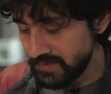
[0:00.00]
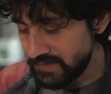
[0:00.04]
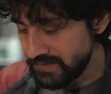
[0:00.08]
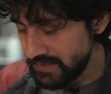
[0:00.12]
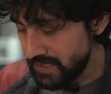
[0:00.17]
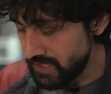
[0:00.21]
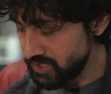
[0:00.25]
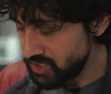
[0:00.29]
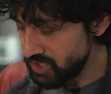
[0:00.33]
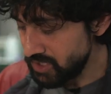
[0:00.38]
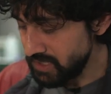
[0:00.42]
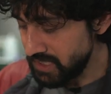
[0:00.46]

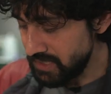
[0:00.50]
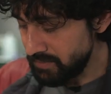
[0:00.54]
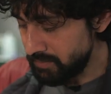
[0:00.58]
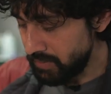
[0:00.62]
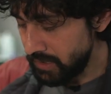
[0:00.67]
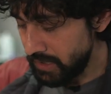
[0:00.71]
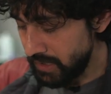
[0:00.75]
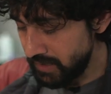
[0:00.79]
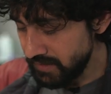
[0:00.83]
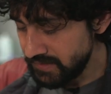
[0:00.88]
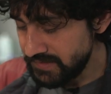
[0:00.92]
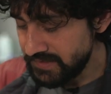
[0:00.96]
essentially
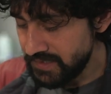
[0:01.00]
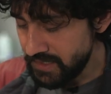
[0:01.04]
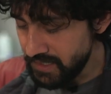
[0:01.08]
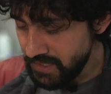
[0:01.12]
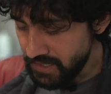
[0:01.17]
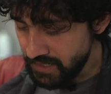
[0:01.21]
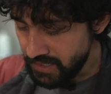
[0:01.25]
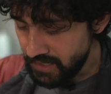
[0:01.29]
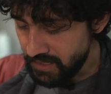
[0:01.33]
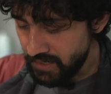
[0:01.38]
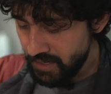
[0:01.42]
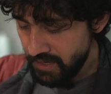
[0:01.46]
plugs
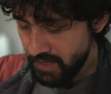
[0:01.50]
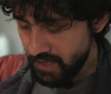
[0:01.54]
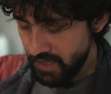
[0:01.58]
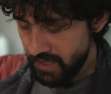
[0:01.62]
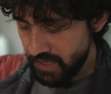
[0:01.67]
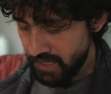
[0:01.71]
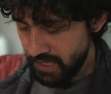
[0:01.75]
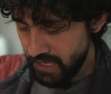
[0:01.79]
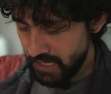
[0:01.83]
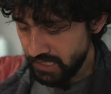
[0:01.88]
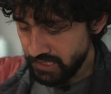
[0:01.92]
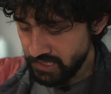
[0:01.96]
in
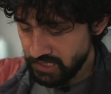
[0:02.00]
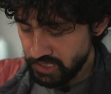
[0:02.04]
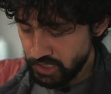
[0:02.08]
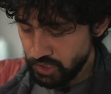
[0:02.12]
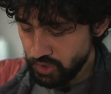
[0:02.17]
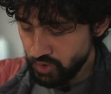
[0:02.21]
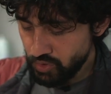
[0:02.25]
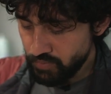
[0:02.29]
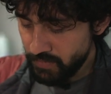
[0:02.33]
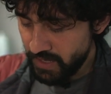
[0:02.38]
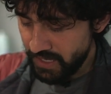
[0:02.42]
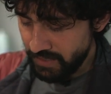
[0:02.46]

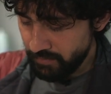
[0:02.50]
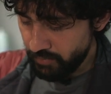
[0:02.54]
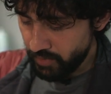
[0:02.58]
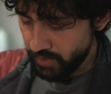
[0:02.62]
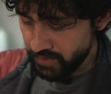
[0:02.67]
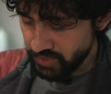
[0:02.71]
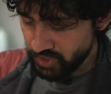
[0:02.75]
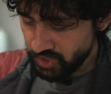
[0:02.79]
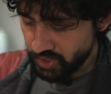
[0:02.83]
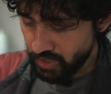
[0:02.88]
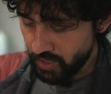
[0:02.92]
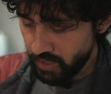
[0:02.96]
into my
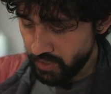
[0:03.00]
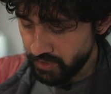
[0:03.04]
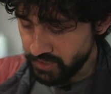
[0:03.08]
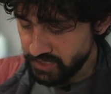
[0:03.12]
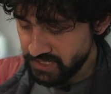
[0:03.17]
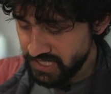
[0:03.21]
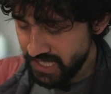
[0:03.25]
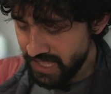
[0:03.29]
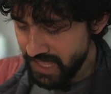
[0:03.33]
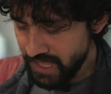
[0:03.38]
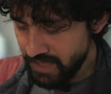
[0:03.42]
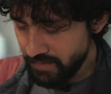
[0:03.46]
punch card
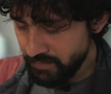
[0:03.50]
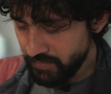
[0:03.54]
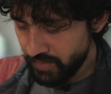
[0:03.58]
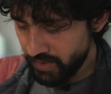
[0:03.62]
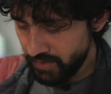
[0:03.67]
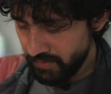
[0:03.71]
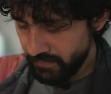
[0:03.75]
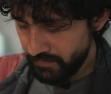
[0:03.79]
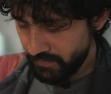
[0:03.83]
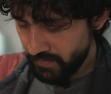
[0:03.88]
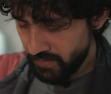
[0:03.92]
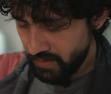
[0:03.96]
tape.
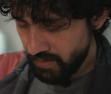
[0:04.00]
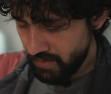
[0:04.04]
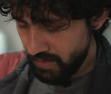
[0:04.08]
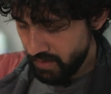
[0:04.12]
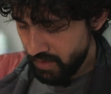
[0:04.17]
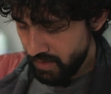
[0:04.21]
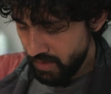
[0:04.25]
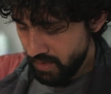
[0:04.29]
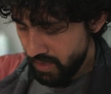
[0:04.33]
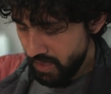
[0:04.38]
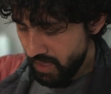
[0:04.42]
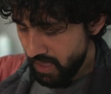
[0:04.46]

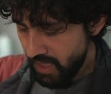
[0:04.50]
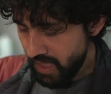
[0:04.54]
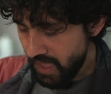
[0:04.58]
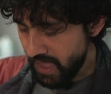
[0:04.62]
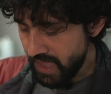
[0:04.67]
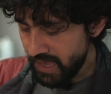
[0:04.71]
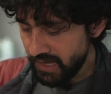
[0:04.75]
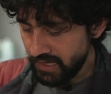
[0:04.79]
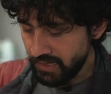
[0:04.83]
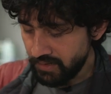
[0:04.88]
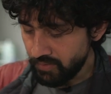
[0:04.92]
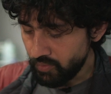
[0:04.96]

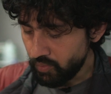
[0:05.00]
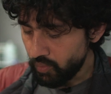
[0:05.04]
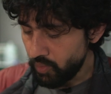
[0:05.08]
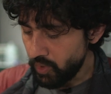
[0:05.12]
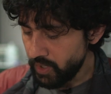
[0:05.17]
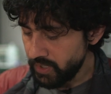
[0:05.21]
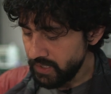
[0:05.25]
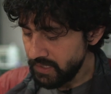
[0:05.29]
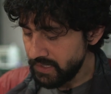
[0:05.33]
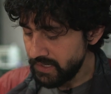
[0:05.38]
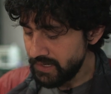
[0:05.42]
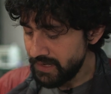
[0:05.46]
And
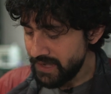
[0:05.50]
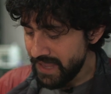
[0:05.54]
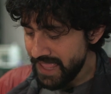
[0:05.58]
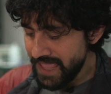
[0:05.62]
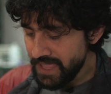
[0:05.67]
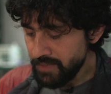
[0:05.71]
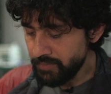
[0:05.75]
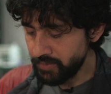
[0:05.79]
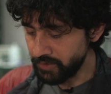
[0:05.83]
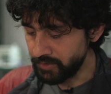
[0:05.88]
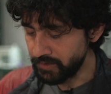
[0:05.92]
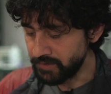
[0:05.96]
what it
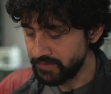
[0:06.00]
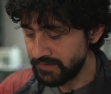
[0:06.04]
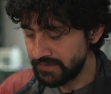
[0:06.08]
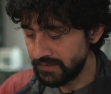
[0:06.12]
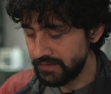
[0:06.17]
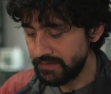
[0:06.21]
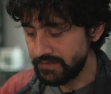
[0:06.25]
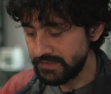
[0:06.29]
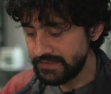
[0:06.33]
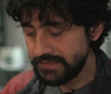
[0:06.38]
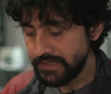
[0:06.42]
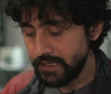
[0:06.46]
enables
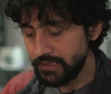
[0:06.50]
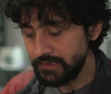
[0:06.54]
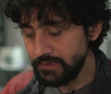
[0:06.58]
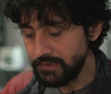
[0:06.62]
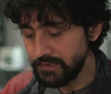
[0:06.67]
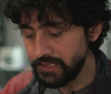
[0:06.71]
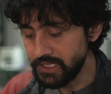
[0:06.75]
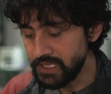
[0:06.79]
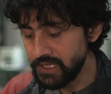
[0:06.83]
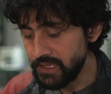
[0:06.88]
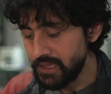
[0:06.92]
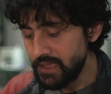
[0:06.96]

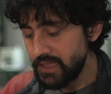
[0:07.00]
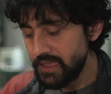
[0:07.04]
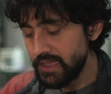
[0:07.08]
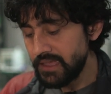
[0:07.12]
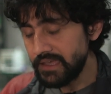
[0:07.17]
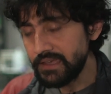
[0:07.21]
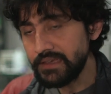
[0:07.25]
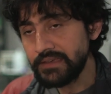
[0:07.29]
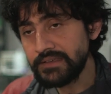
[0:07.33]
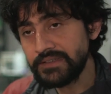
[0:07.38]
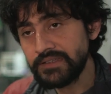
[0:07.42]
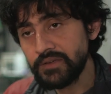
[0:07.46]
suddenly
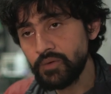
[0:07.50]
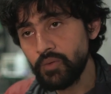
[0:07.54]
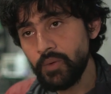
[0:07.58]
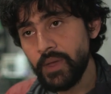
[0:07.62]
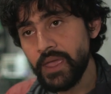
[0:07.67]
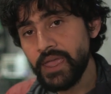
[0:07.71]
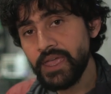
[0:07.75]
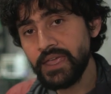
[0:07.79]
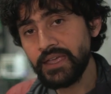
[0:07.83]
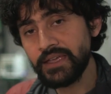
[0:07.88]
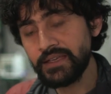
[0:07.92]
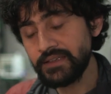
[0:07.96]
is a
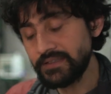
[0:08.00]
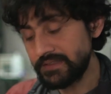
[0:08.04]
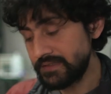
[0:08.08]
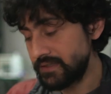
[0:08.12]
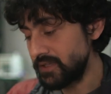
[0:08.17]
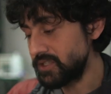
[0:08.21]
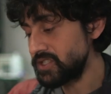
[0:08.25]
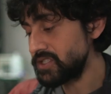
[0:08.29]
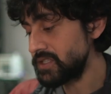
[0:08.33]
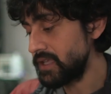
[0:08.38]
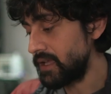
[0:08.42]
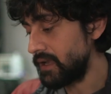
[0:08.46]
way
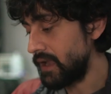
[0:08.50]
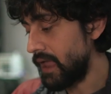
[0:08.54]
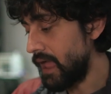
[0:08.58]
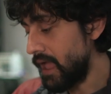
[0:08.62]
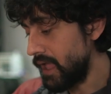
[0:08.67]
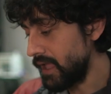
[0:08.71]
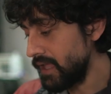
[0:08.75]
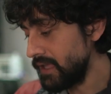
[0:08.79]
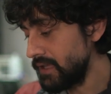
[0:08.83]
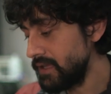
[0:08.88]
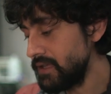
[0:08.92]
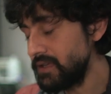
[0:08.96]
such that
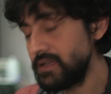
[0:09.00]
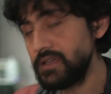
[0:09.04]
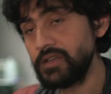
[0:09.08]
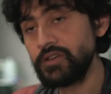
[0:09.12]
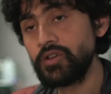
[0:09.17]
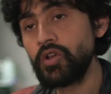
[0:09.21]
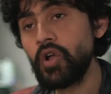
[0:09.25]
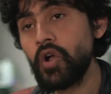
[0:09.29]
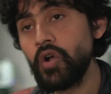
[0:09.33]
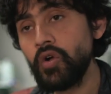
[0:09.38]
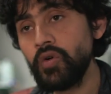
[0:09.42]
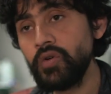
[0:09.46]
I can
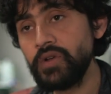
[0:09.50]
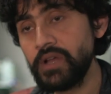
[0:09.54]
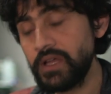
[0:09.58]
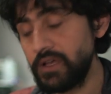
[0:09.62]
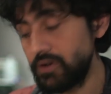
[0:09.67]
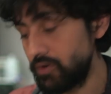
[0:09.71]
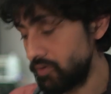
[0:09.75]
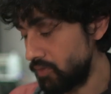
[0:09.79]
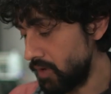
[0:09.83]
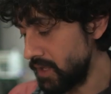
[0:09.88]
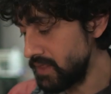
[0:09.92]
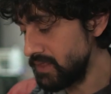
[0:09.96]
encode
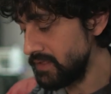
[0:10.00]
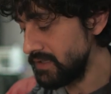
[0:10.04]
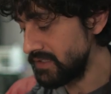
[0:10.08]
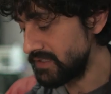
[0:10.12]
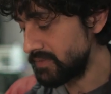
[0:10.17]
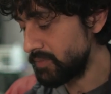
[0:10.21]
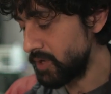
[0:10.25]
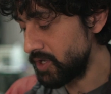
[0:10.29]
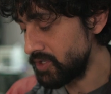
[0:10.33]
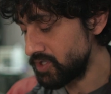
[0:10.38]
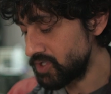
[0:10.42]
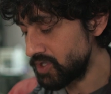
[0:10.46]
and run
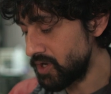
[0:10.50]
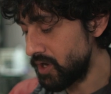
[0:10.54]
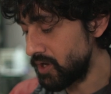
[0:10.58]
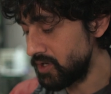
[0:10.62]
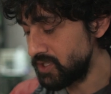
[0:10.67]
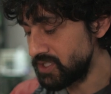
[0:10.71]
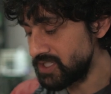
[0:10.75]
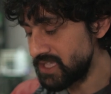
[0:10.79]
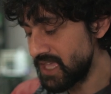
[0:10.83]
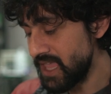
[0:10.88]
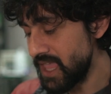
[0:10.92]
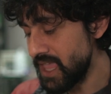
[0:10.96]
this punch
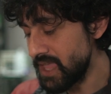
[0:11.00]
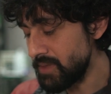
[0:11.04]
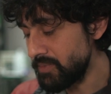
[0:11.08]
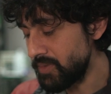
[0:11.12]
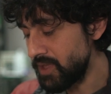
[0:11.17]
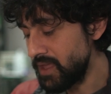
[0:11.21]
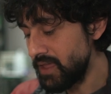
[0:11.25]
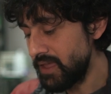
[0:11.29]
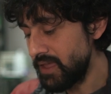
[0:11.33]
card tape.